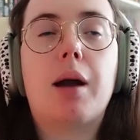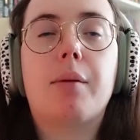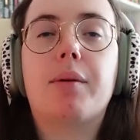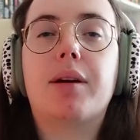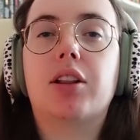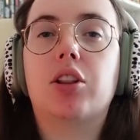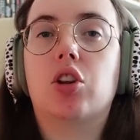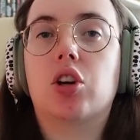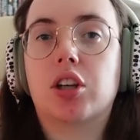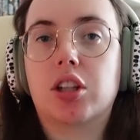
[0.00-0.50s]
I
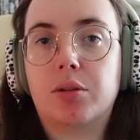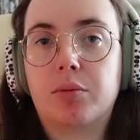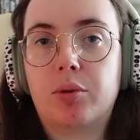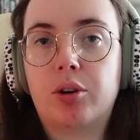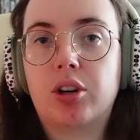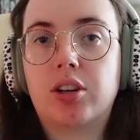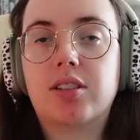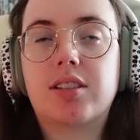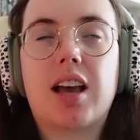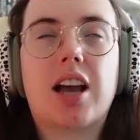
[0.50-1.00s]
may look at the
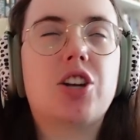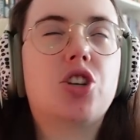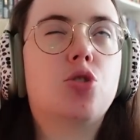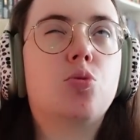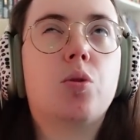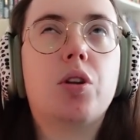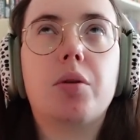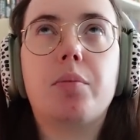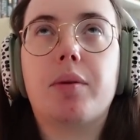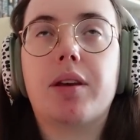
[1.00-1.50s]
books. I just
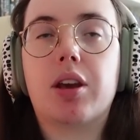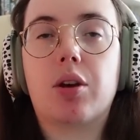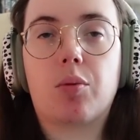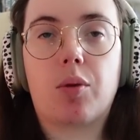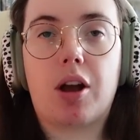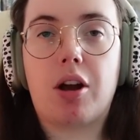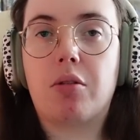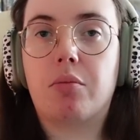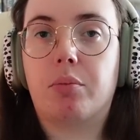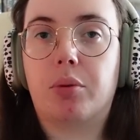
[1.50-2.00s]
want to be
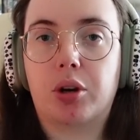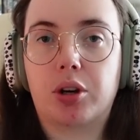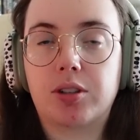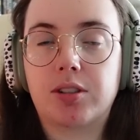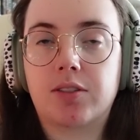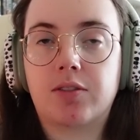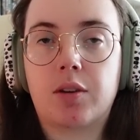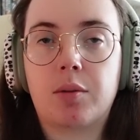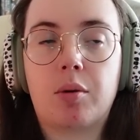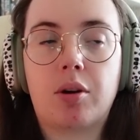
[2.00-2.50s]
around books,
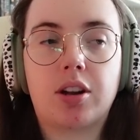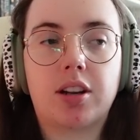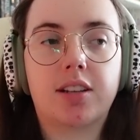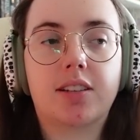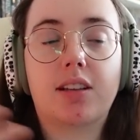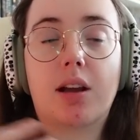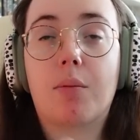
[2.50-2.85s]
if I'm honest.